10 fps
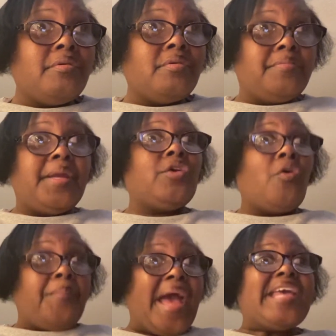You better go
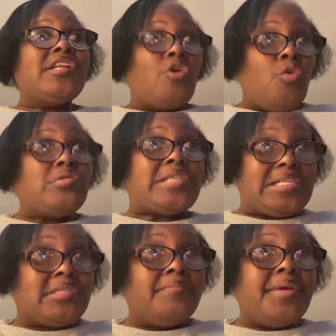back in the Old
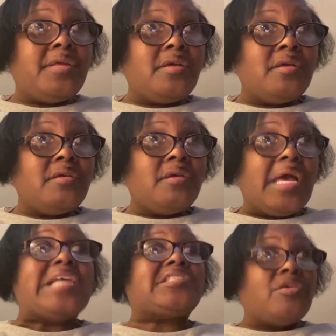Testament
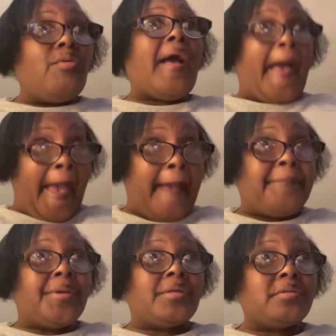and see what
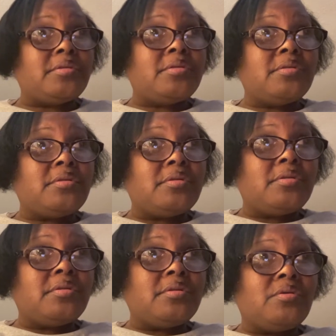happened
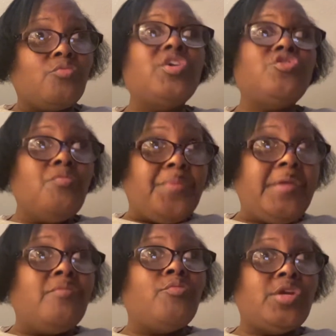when you be
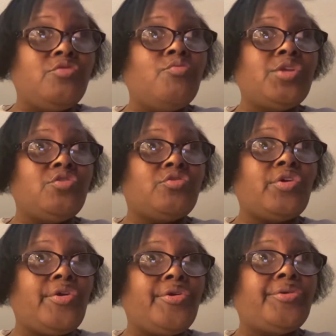when you when you
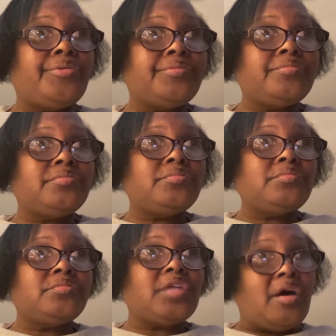turn
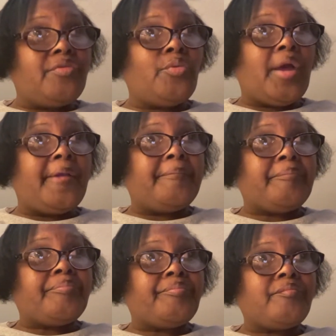the other way.
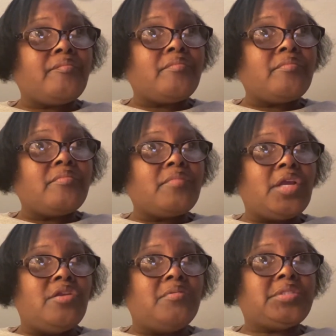
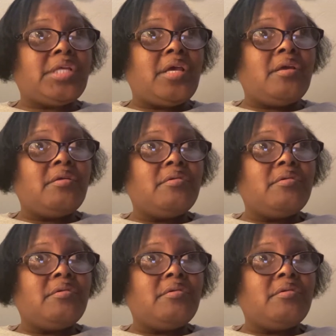You know what I'm saying?